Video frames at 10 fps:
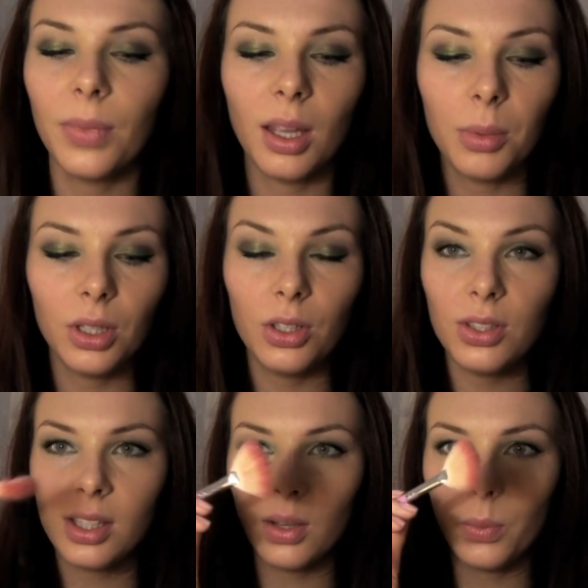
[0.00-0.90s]
I'm going to
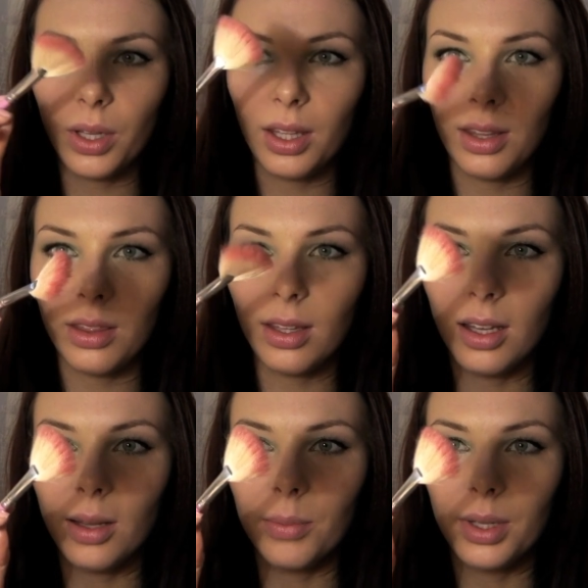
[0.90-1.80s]
use it with
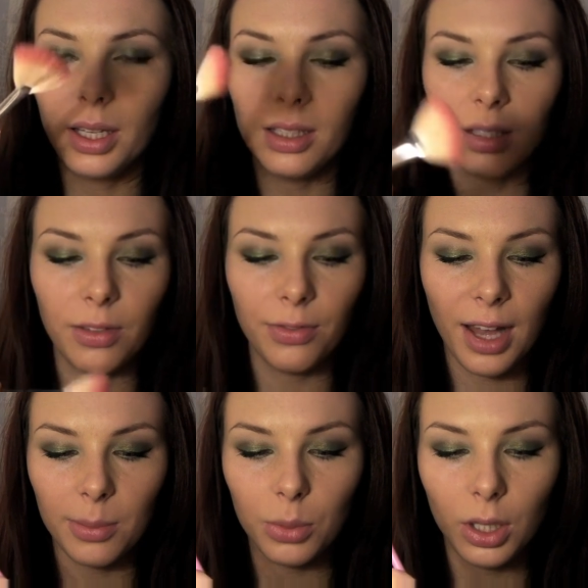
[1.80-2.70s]
a little
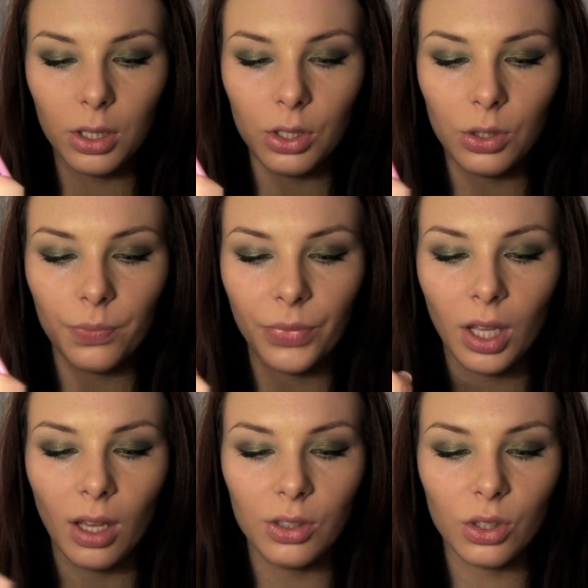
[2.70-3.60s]
fan brush.
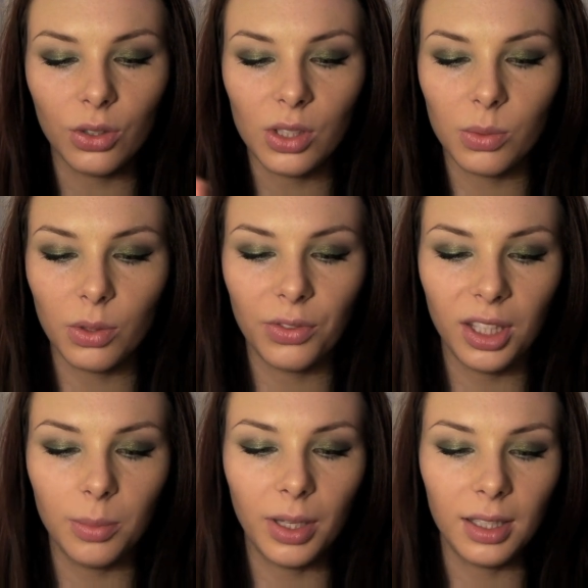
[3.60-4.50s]
Just got this one off
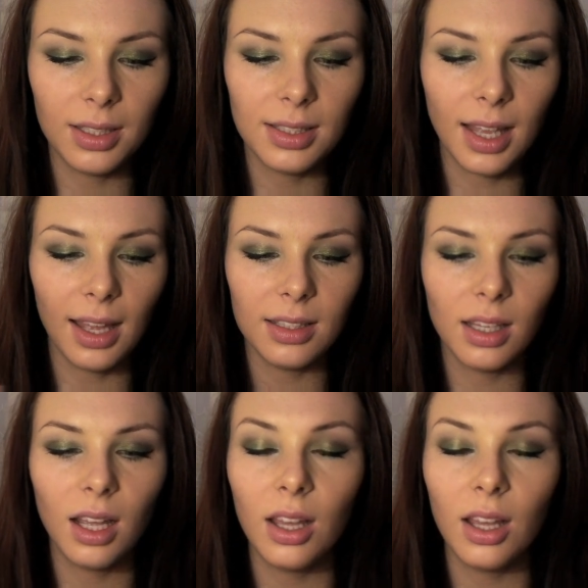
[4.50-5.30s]
eBay in a set.